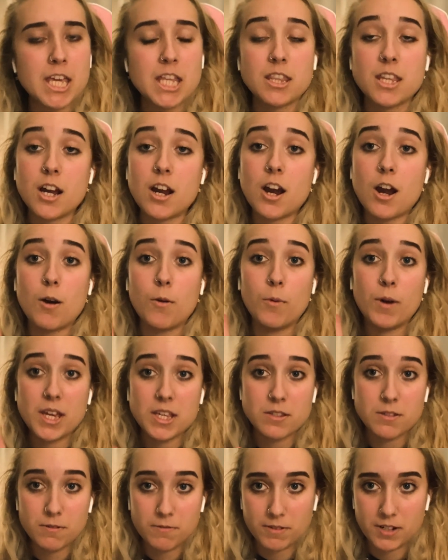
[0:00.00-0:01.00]
There are
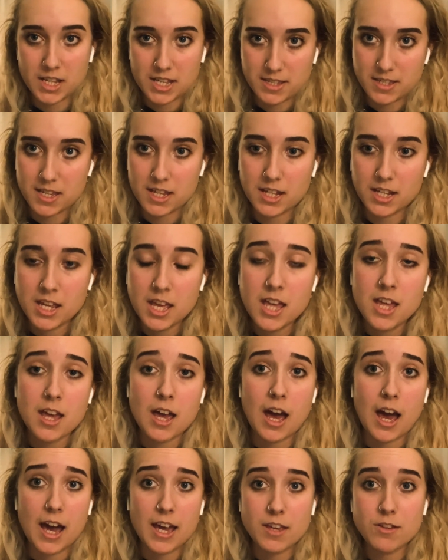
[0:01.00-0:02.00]
ways to finesse it.
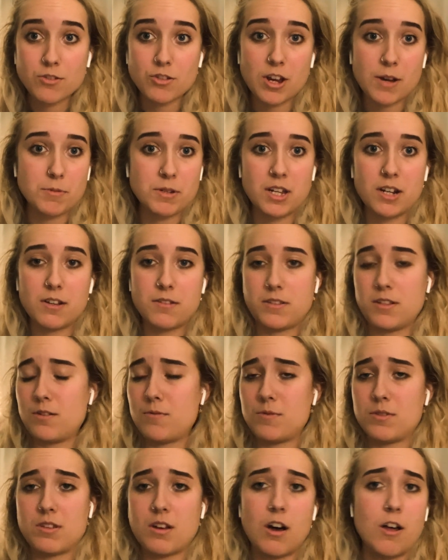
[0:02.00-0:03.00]
I use drop shadows in
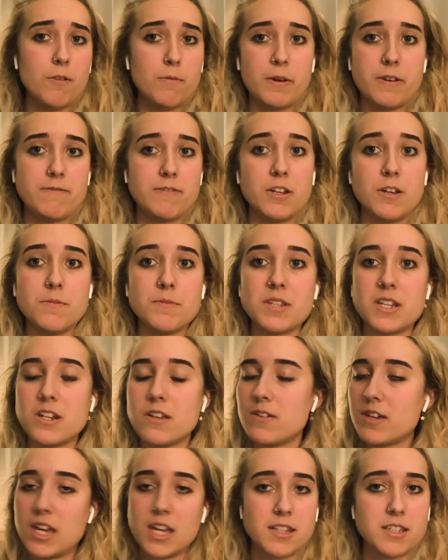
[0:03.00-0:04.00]
almost all of my films and
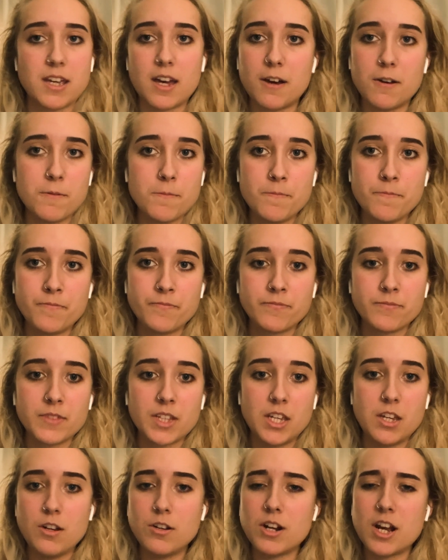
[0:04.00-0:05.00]
you can't tell.
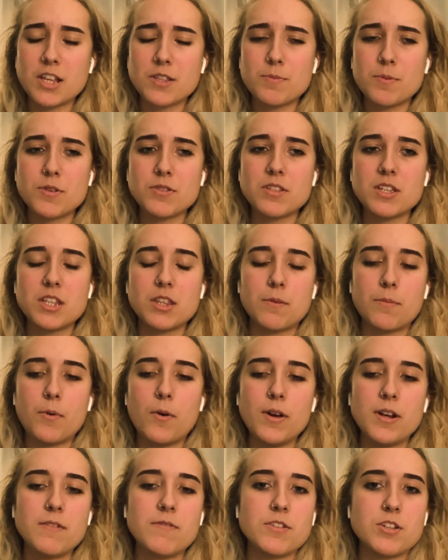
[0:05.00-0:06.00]
You're not supposed to, the
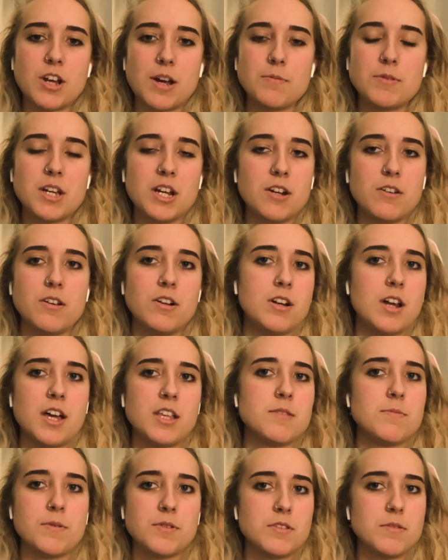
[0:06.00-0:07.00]
point of a drop shadow, you're
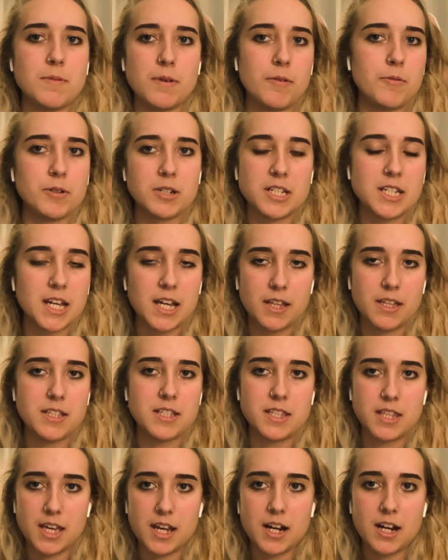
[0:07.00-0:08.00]
not supposed to be able to tell
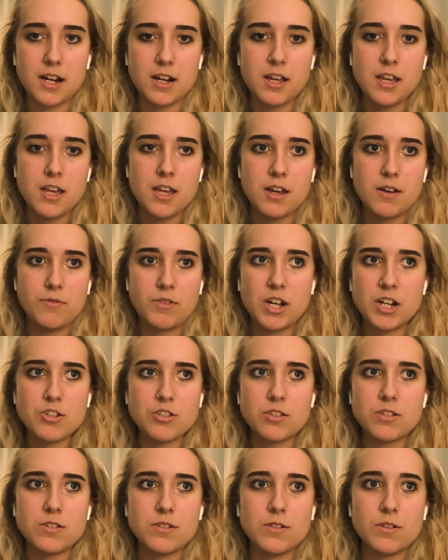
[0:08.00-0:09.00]
it's there.
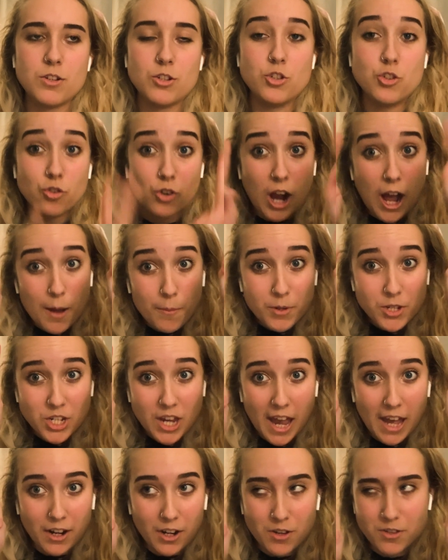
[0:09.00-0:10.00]
There's drop
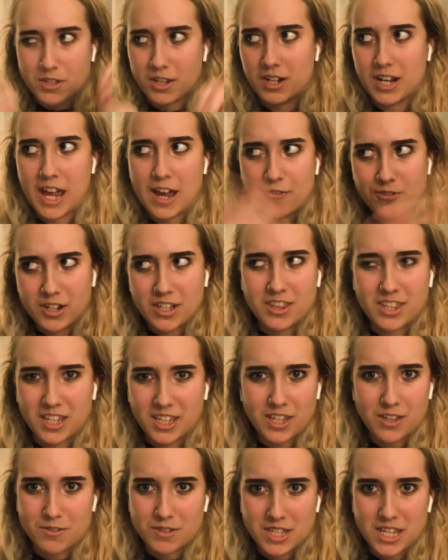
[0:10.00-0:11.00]
shadows on
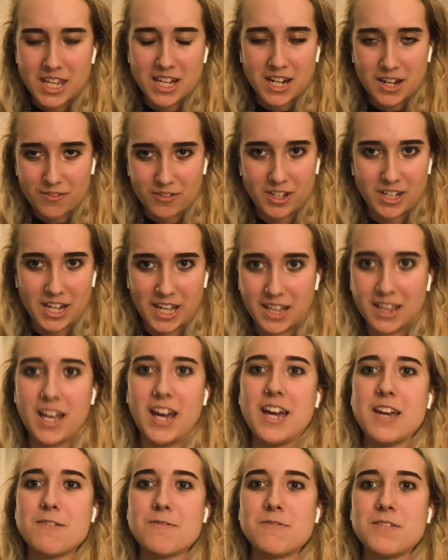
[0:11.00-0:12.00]
everything you see in everyday
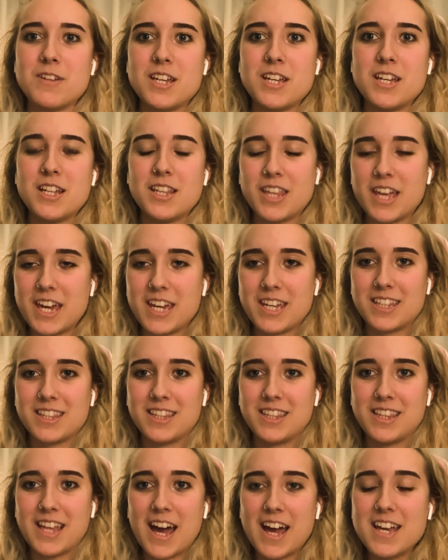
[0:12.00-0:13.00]
life. Like,
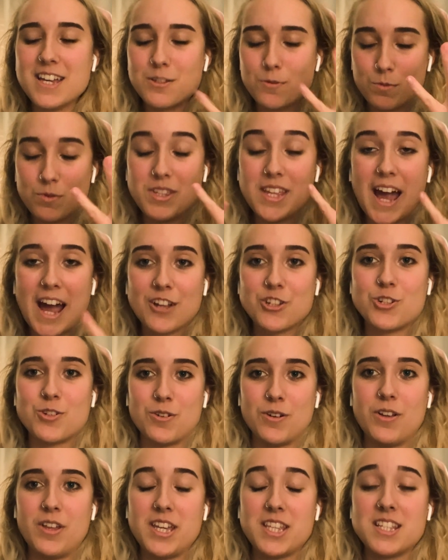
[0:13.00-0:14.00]
that is
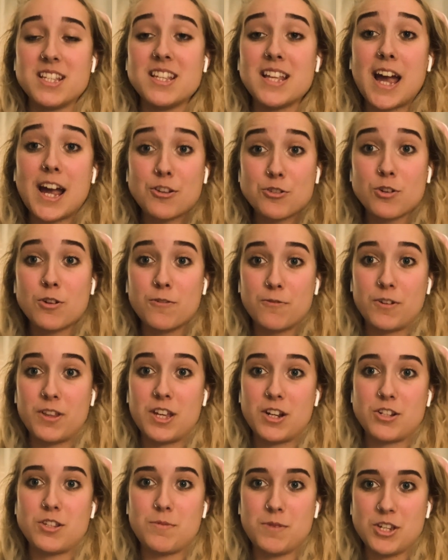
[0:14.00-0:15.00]
natural. It's natural for
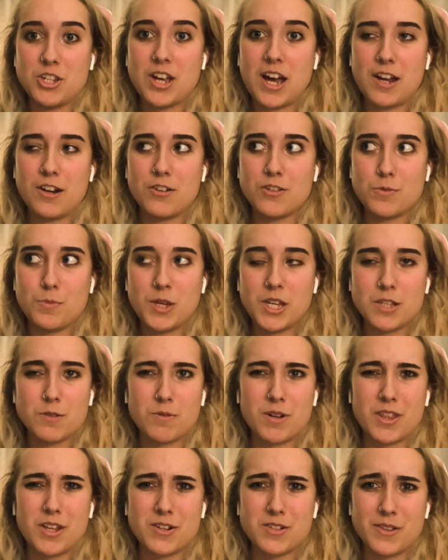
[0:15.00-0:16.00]
there to be shadows because
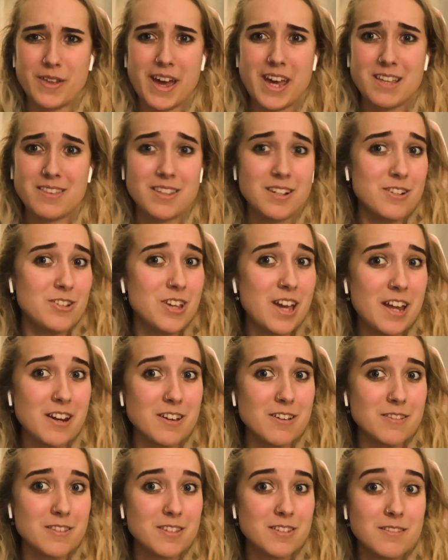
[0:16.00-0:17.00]
where there's light, there's
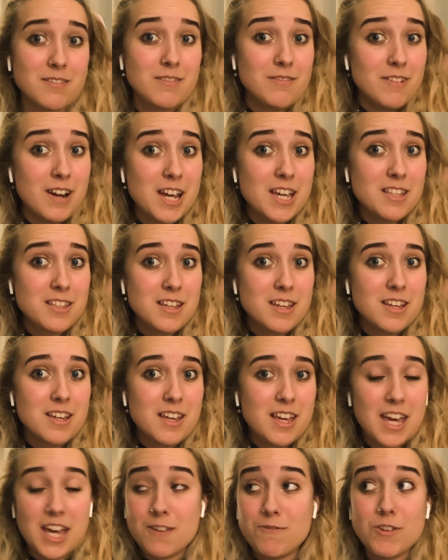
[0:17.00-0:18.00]
shadows, right?
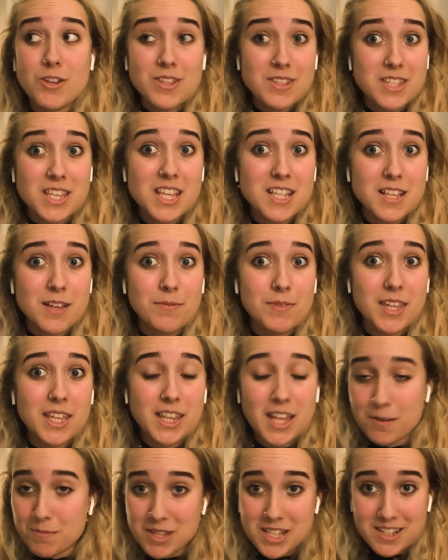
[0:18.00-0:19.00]
If you can see something,
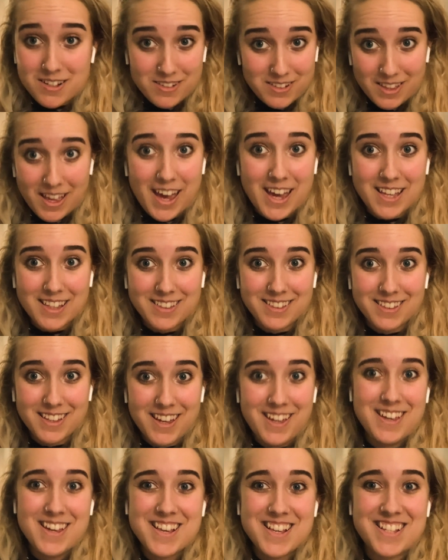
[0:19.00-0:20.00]
that means there's light.
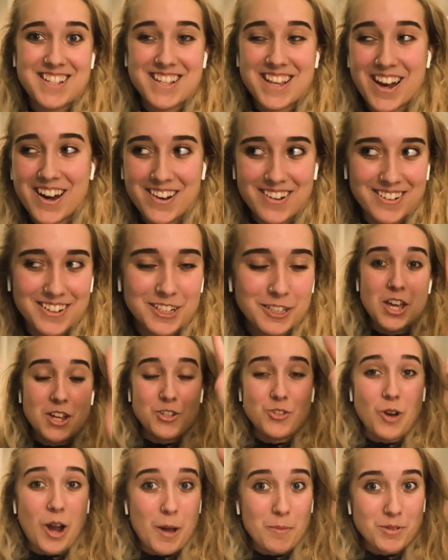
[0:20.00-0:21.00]
So
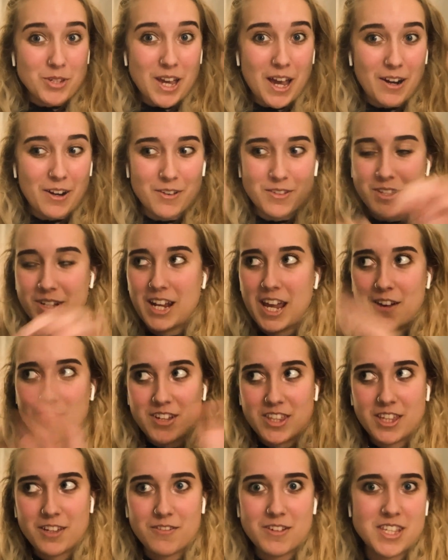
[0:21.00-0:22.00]
drop shadows on
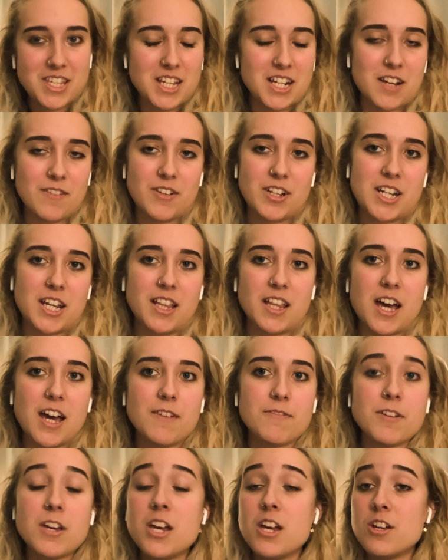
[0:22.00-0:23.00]
everything we see in everyday
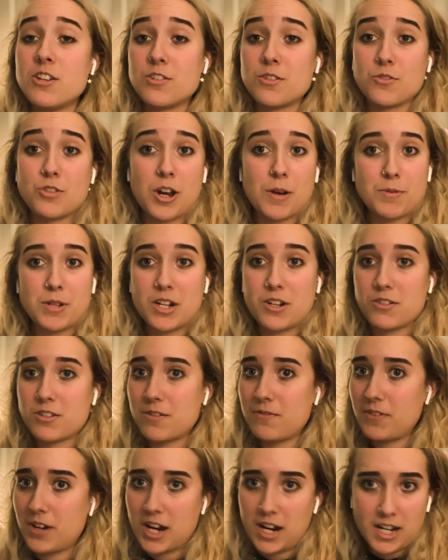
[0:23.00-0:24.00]
life. So drop shadows are
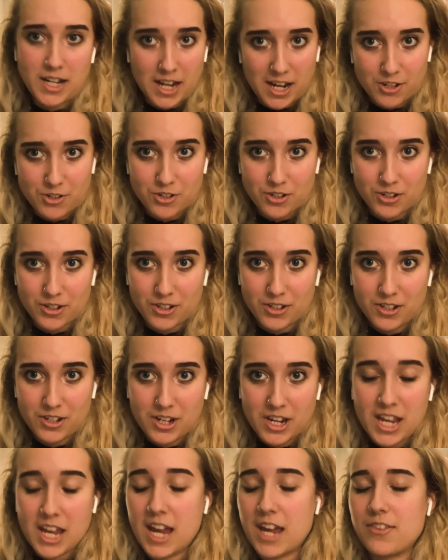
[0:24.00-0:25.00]
very natural,
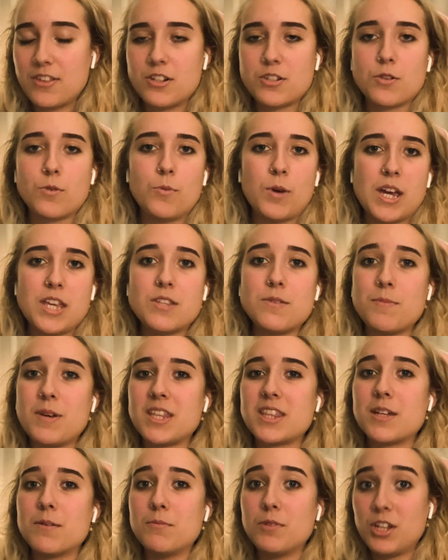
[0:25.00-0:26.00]
and there's a way to
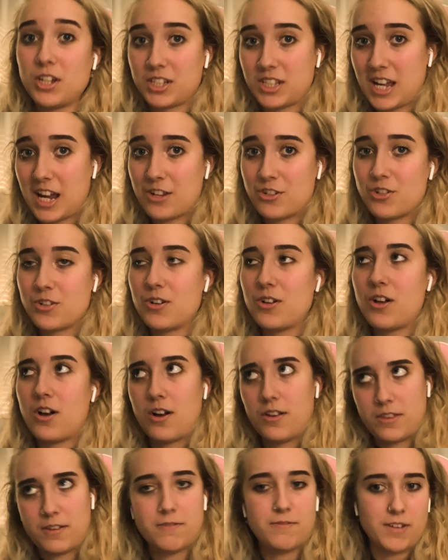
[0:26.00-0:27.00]
make them look natural
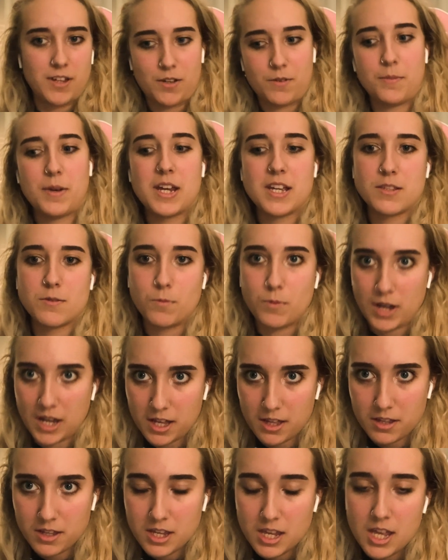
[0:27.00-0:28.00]
on the film as well.